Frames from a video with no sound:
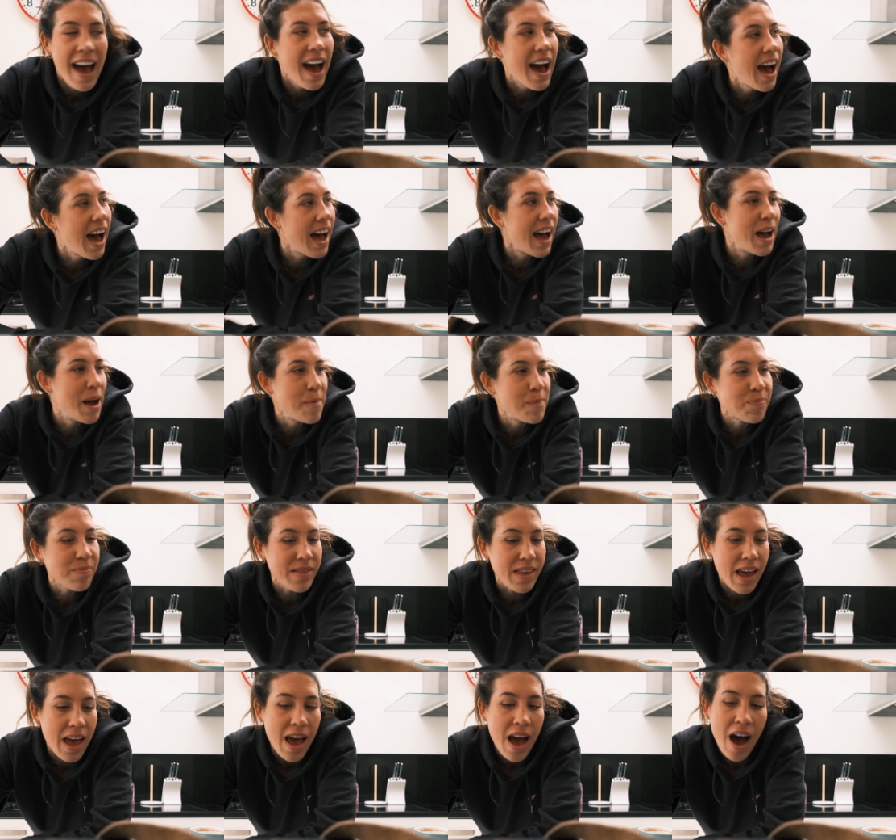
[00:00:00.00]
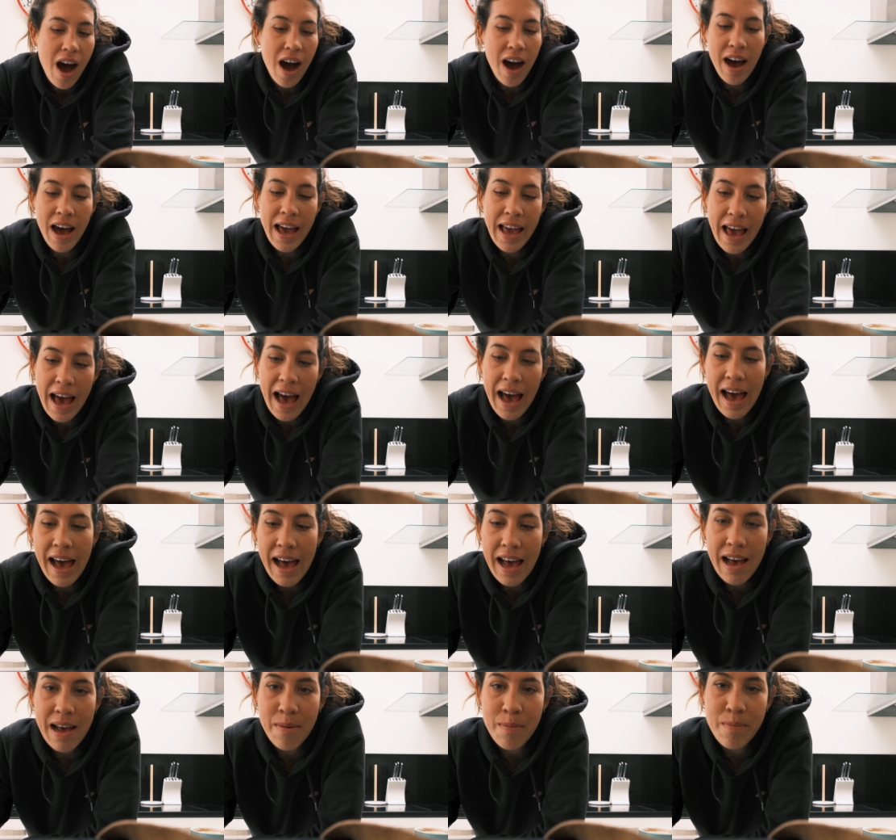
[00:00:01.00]
I
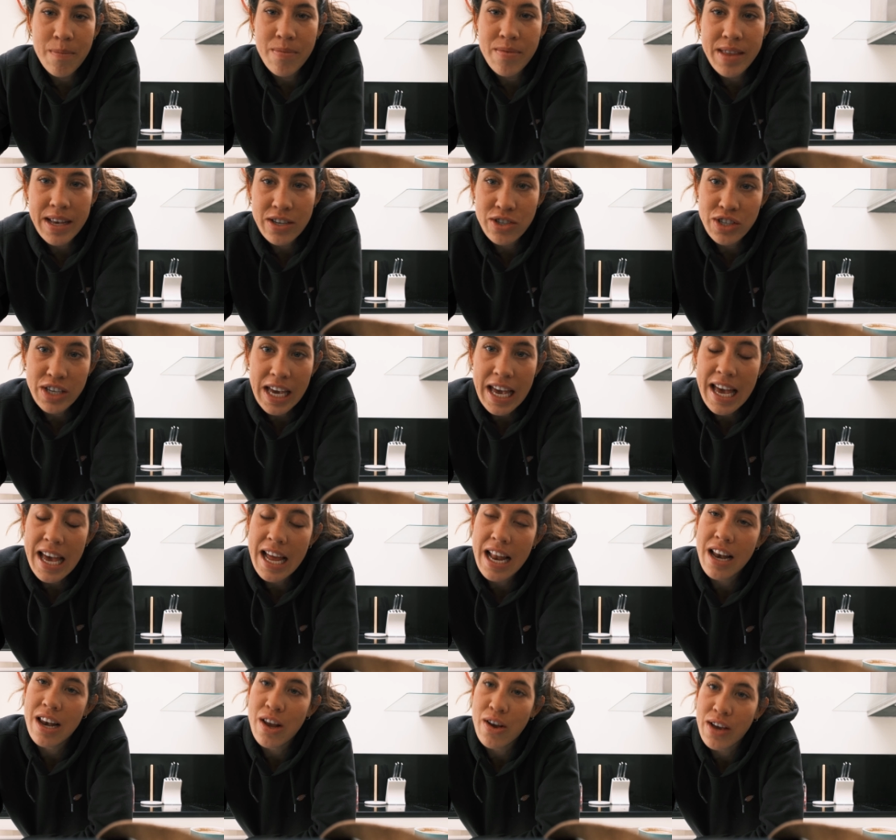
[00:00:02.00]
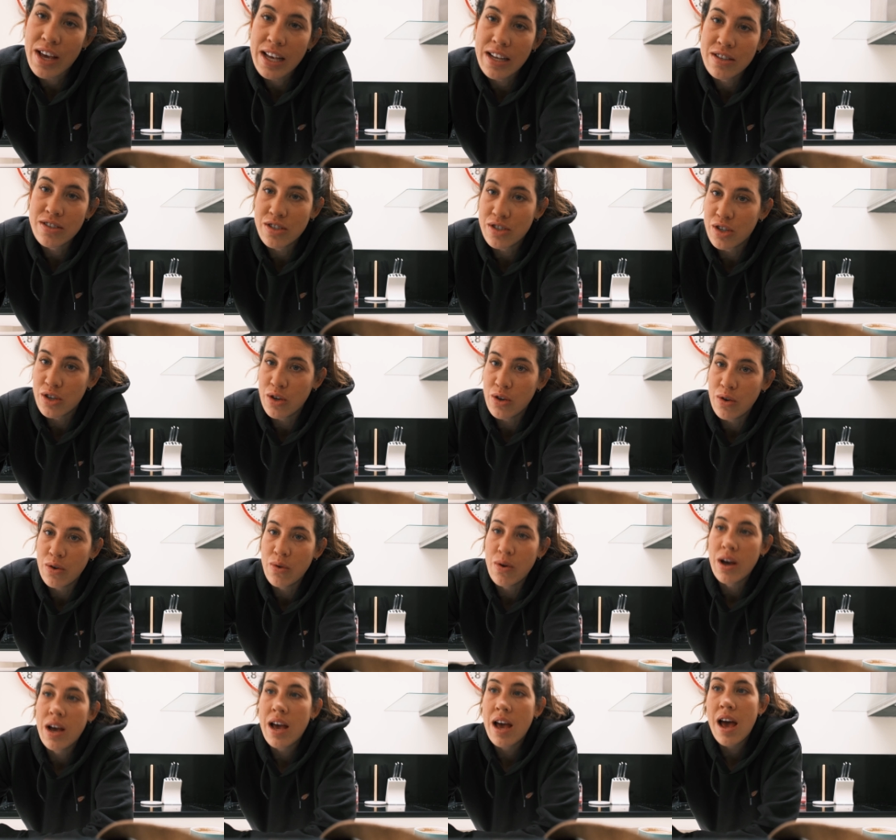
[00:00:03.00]
am this year looking to
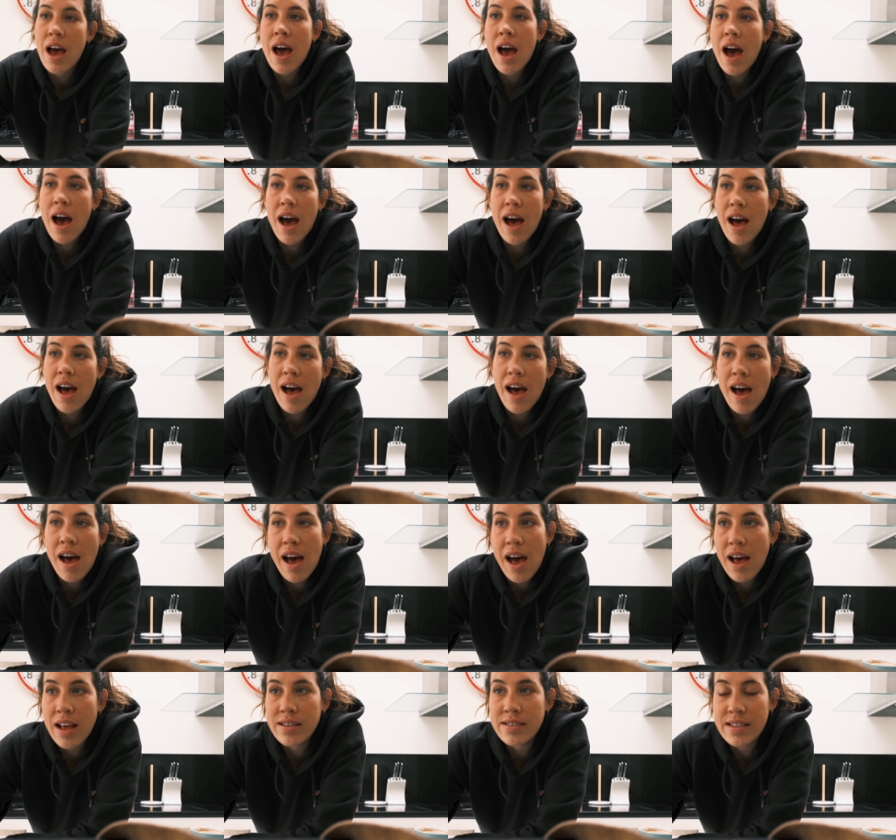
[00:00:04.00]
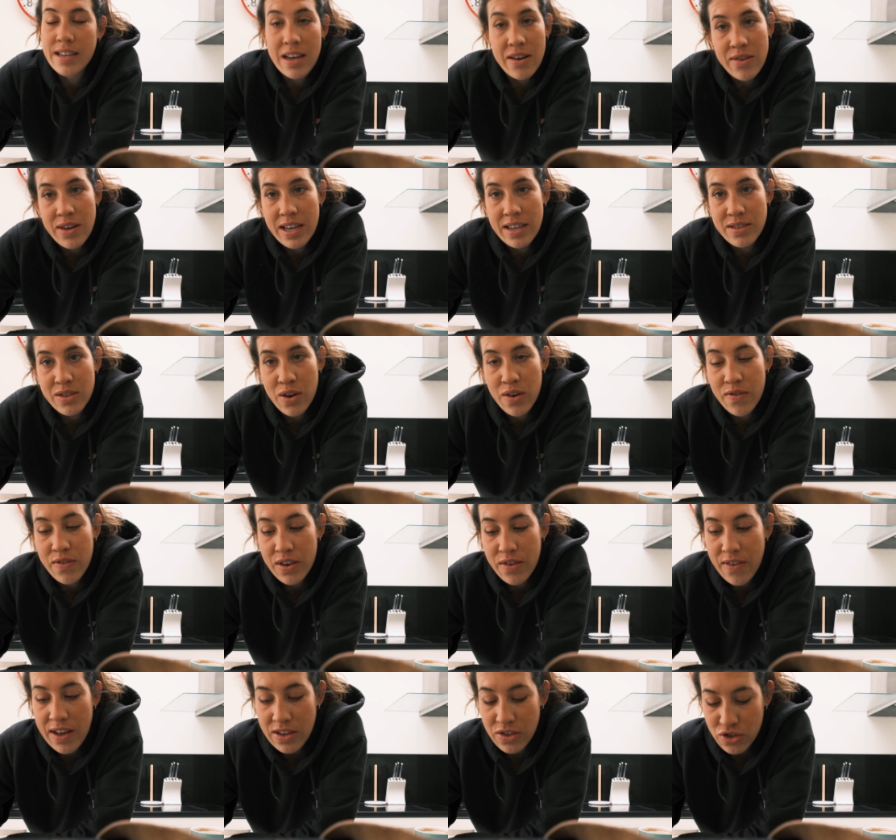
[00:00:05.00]
do a series of
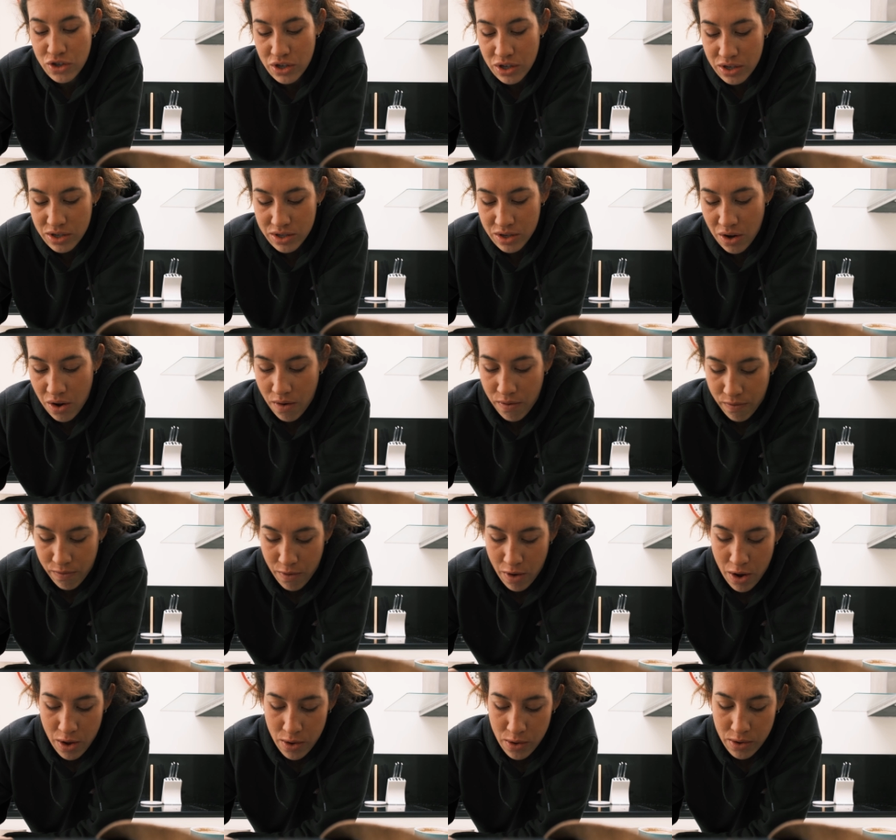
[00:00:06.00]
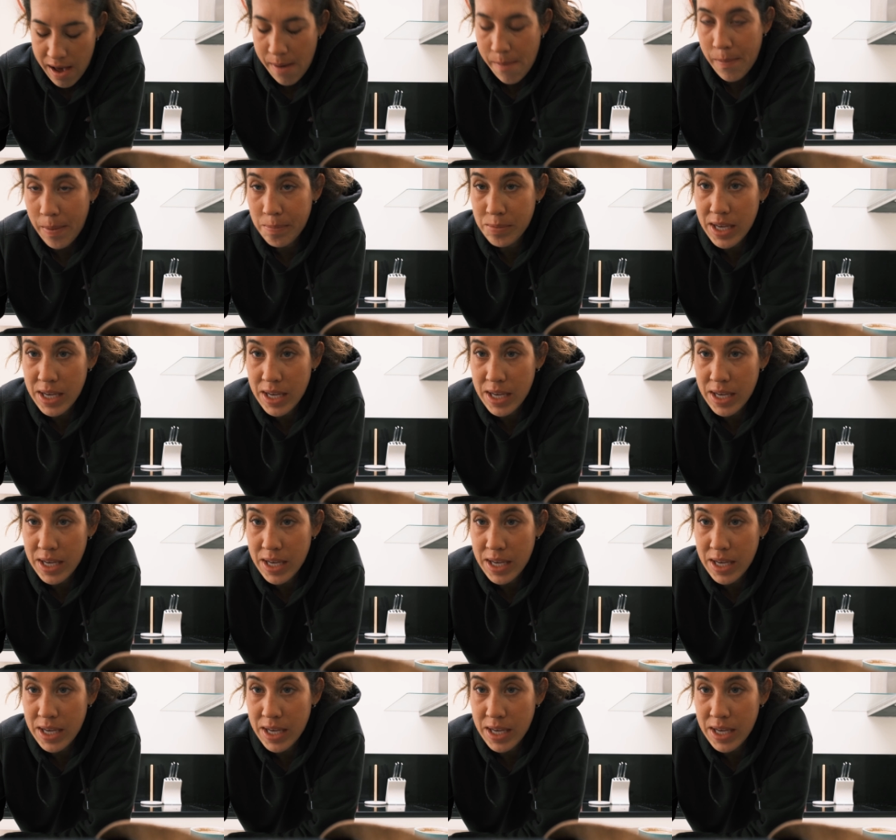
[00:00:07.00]
adventures off-road. I'm